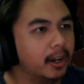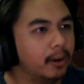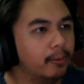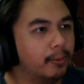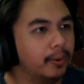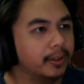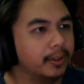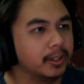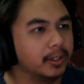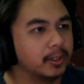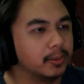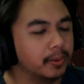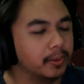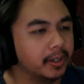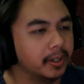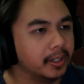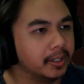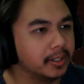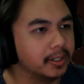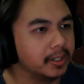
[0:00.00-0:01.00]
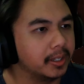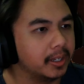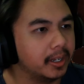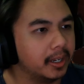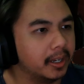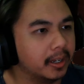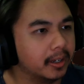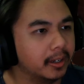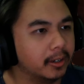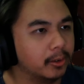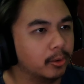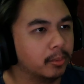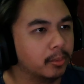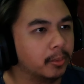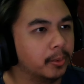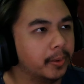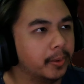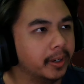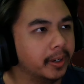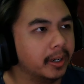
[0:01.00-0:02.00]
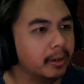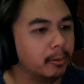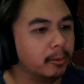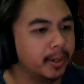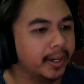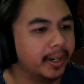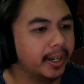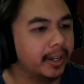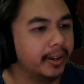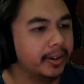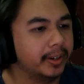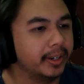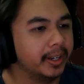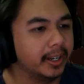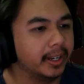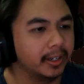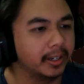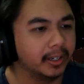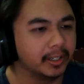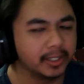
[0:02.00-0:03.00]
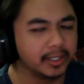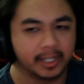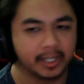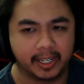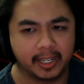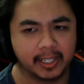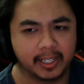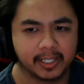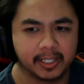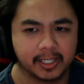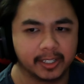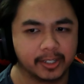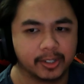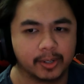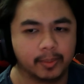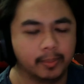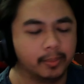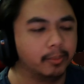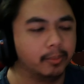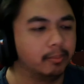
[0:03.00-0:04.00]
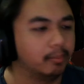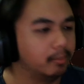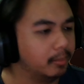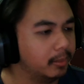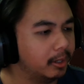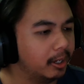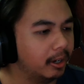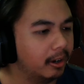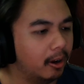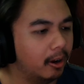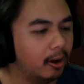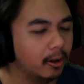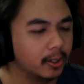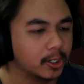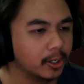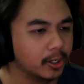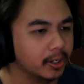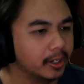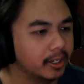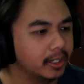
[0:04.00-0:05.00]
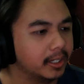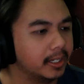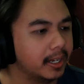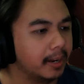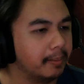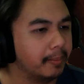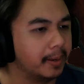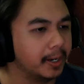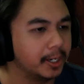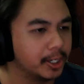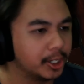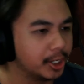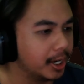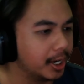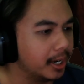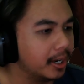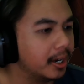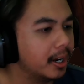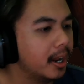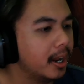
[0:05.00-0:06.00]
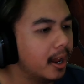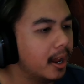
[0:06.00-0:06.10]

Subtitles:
while this one is the normal one in reality, and this is, I guess, in some alternate dimension.